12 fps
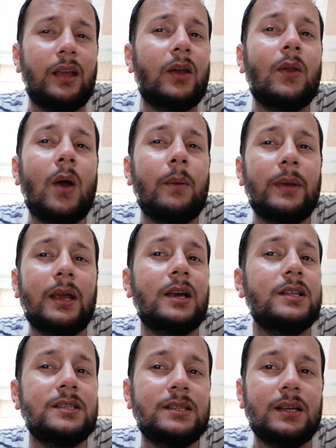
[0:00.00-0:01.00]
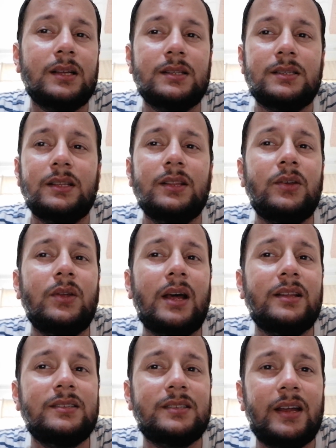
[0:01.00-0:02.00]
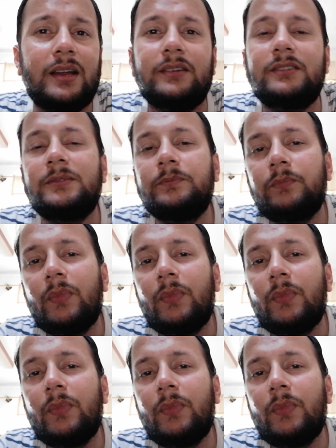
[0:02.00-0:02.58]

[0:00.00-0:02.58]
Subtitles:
economic concerns in the United States.